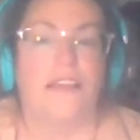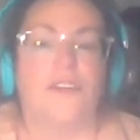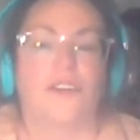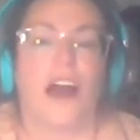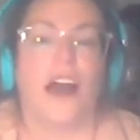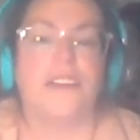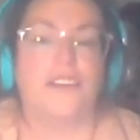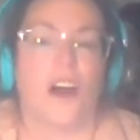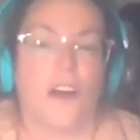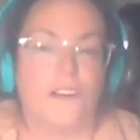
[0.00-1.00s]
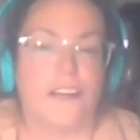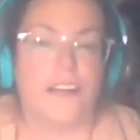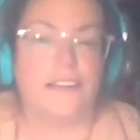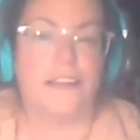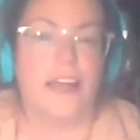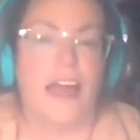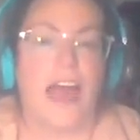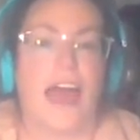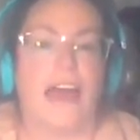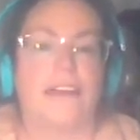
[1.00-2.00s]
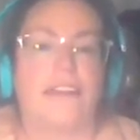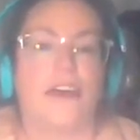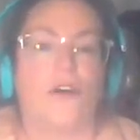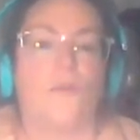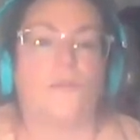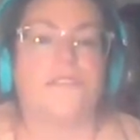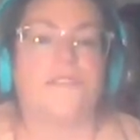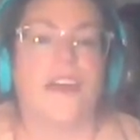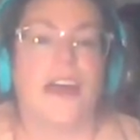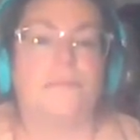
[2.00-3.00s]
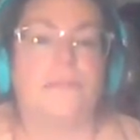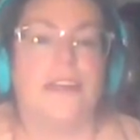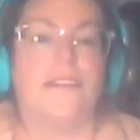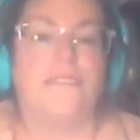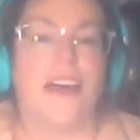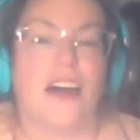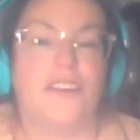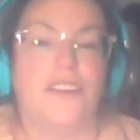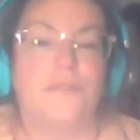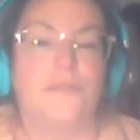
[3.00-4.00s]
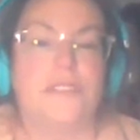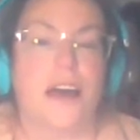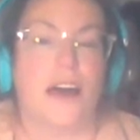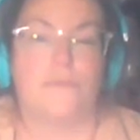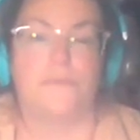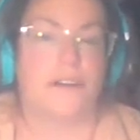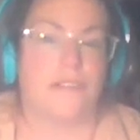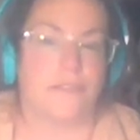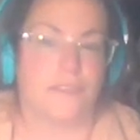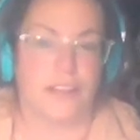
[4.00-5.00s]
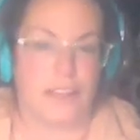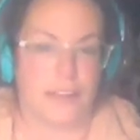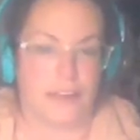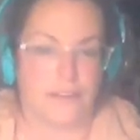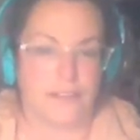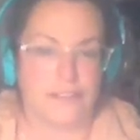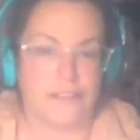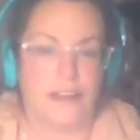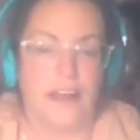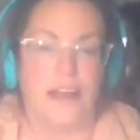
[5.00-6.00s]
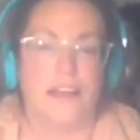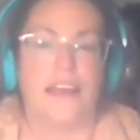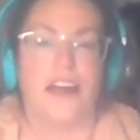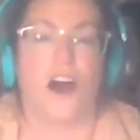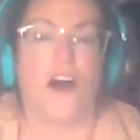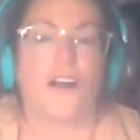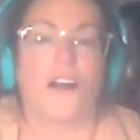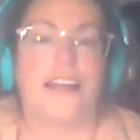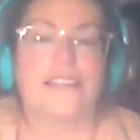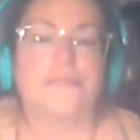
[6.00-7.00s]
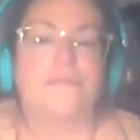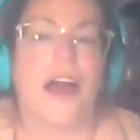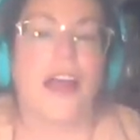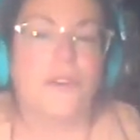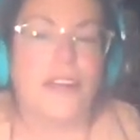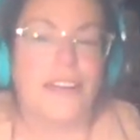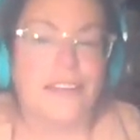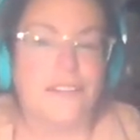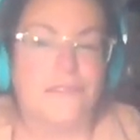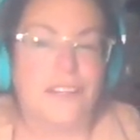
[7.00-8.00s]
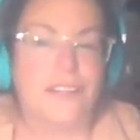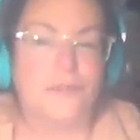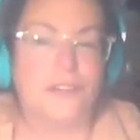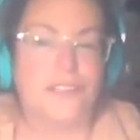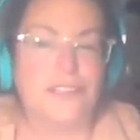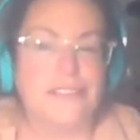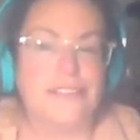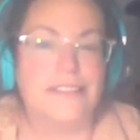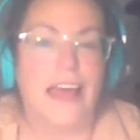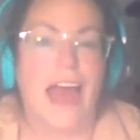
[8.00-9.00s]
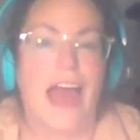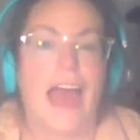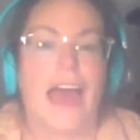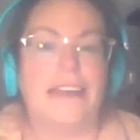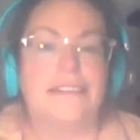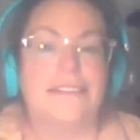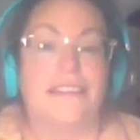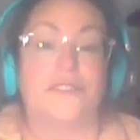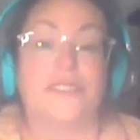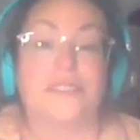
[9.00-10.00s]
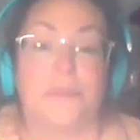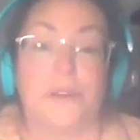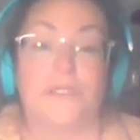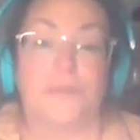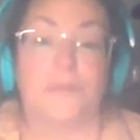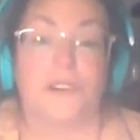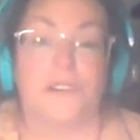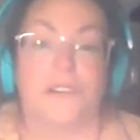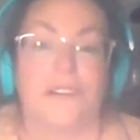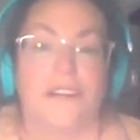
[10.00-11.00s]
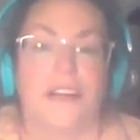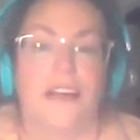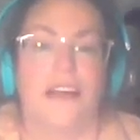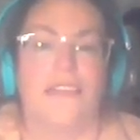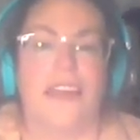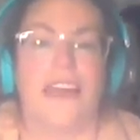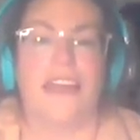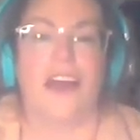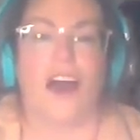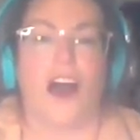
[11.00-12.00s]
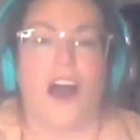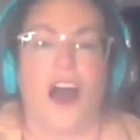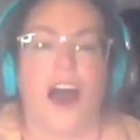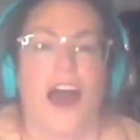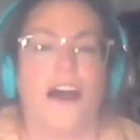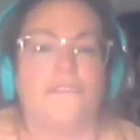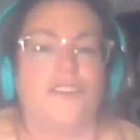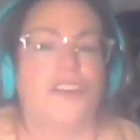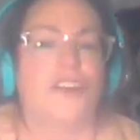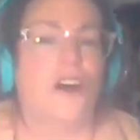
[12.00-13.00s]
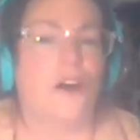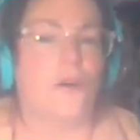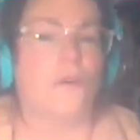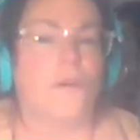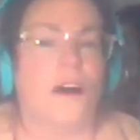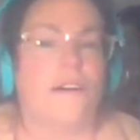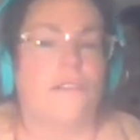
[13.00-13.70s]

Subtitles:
They're kind-hearted and they hold family values above everything else. They are inspiring individuals and they're spiritual. They have no